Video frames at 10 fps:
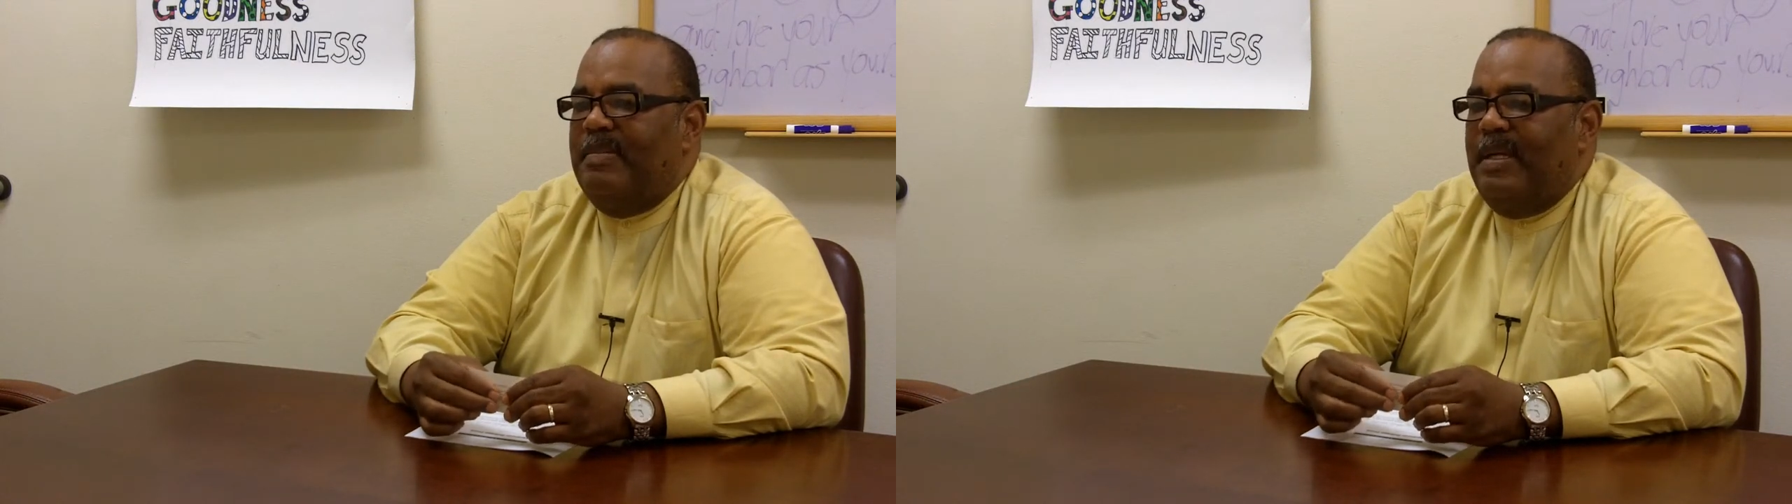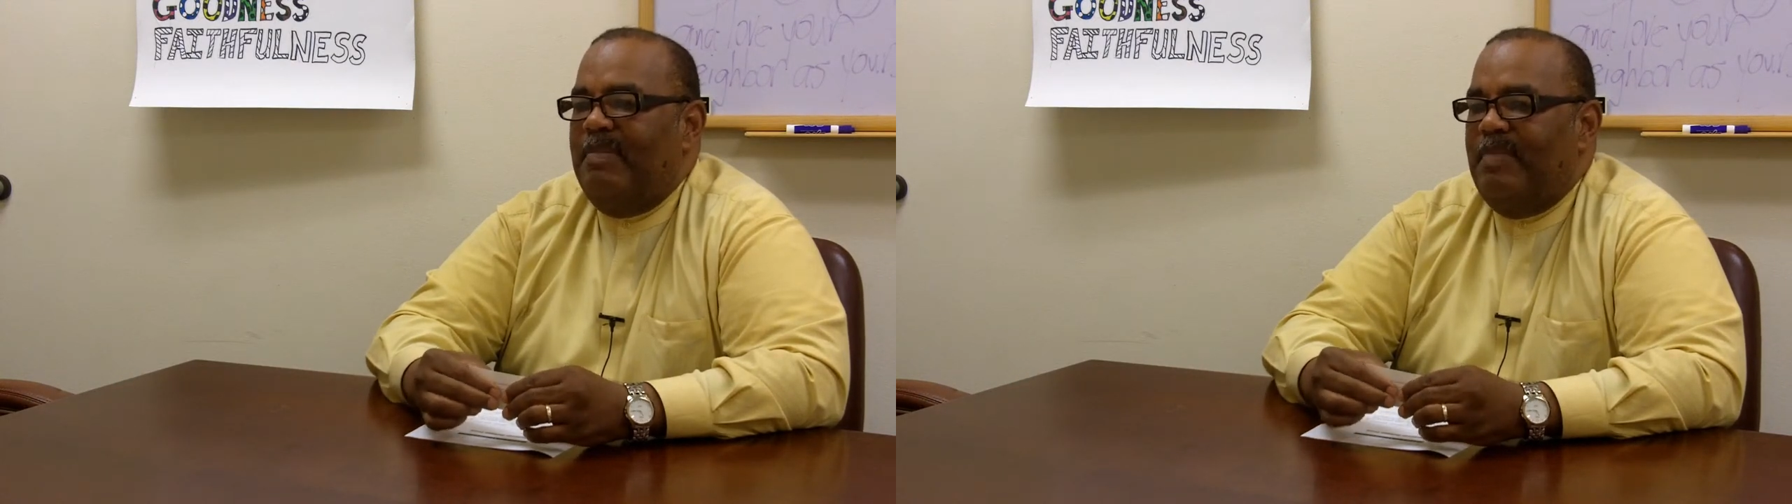
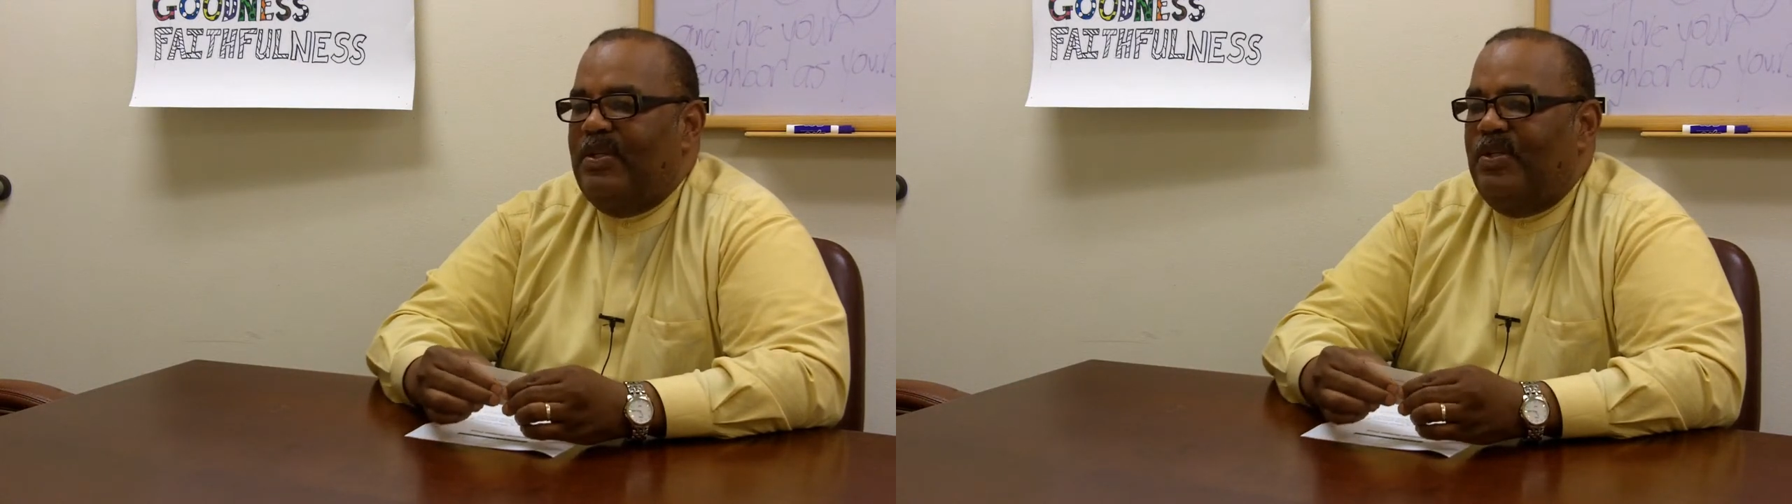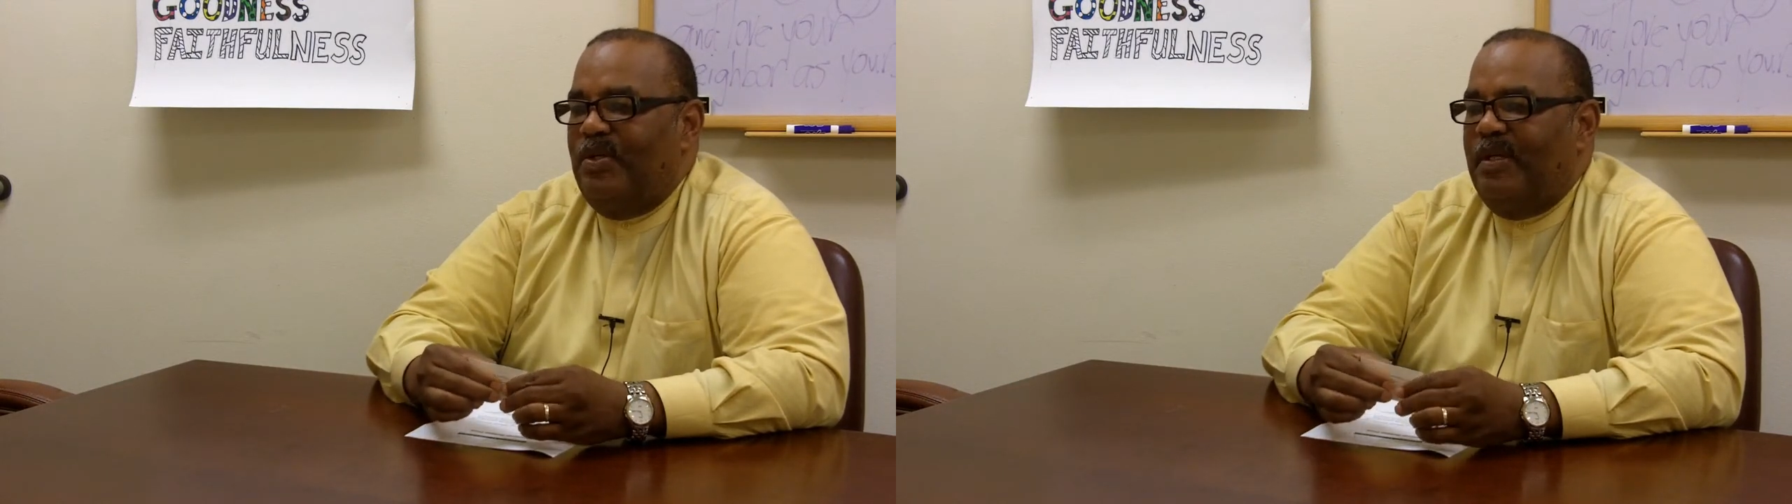be-
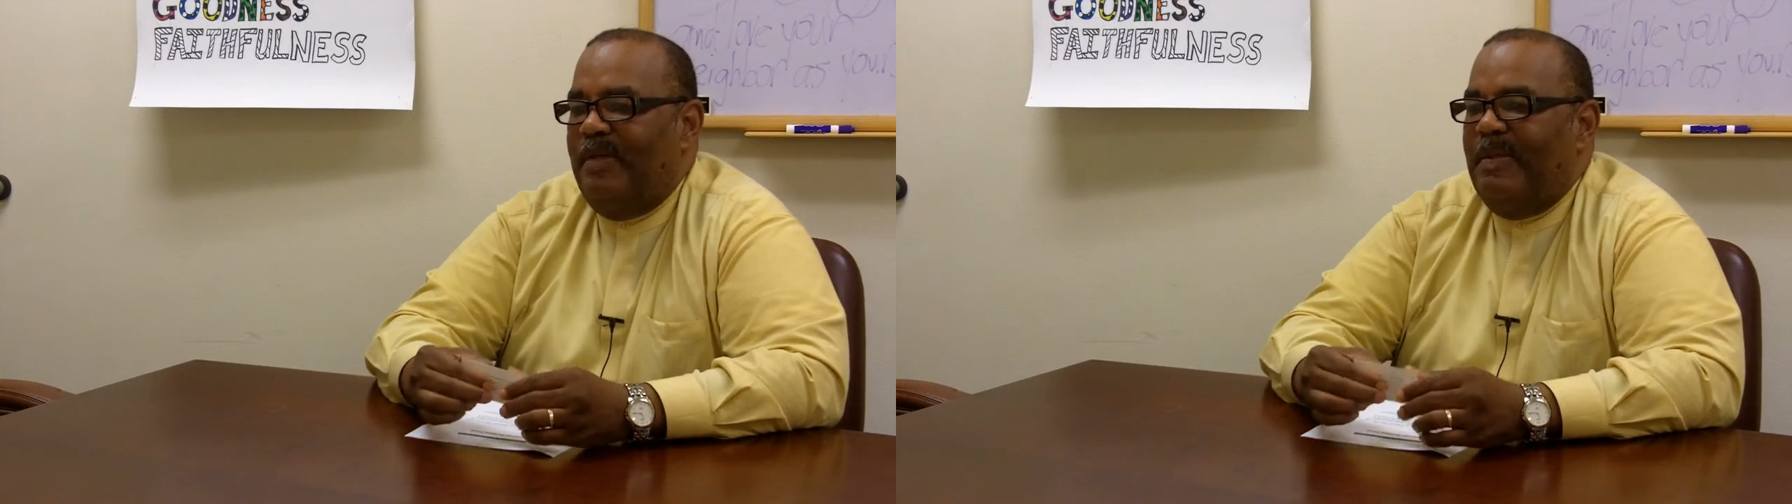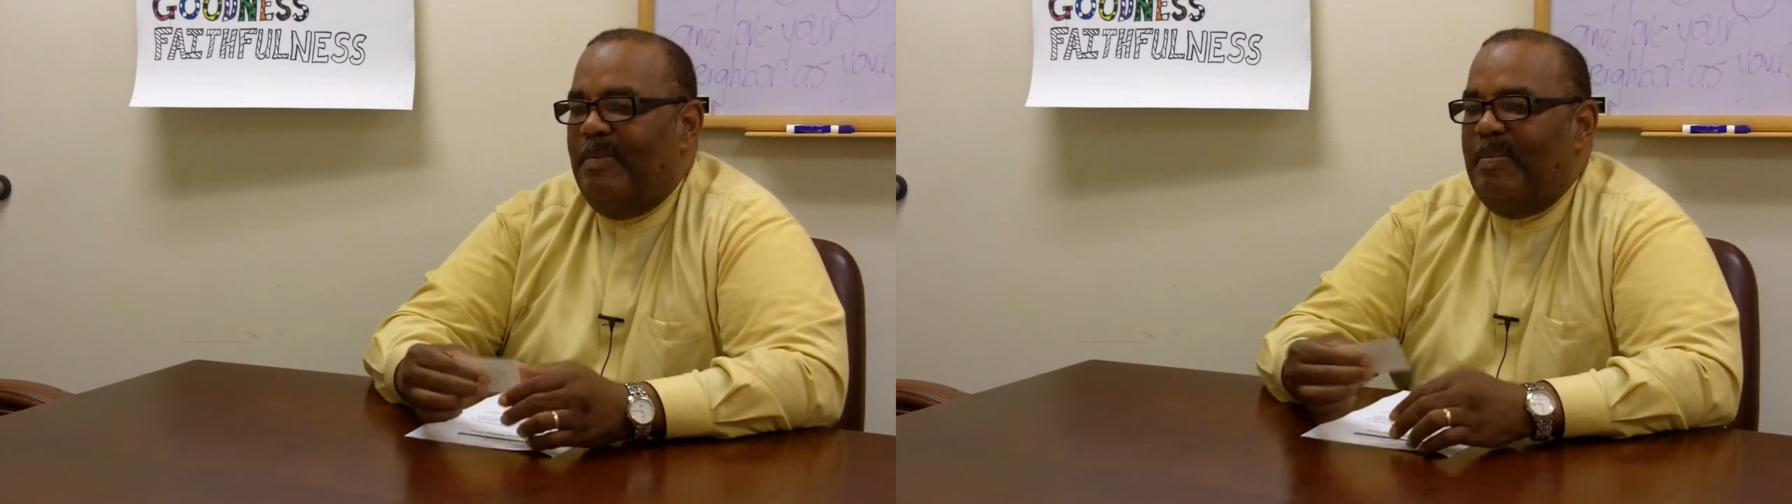make sure you
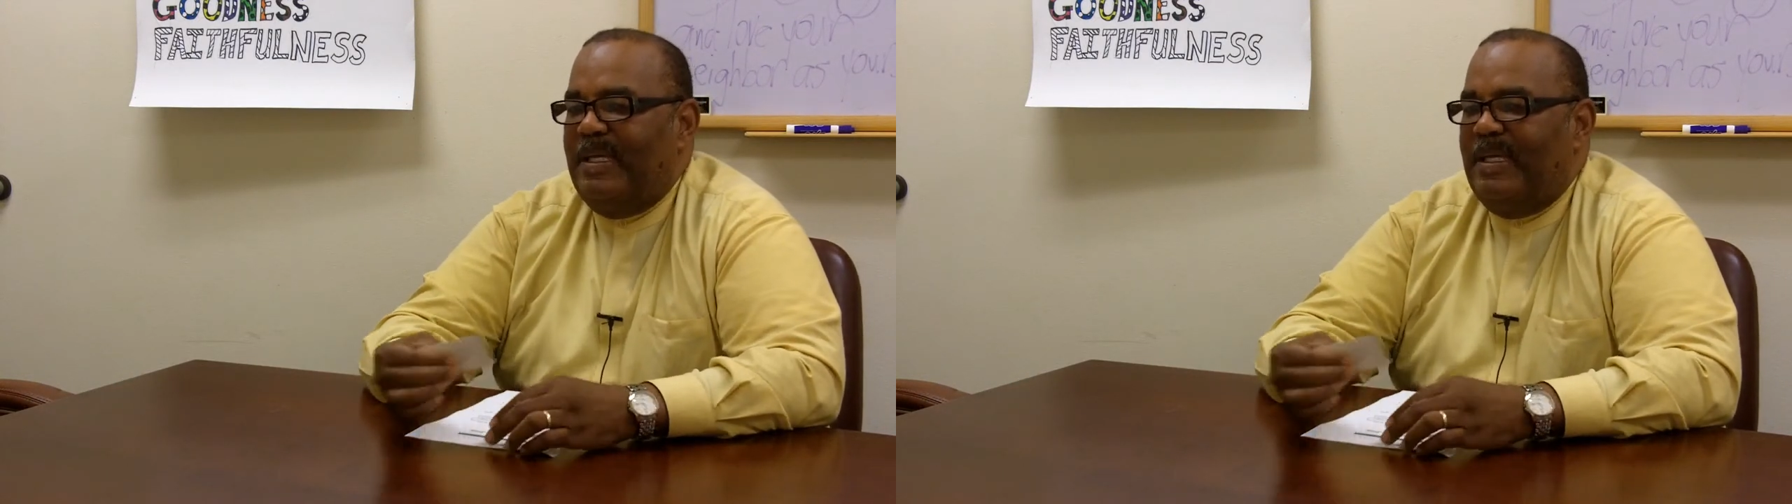give them a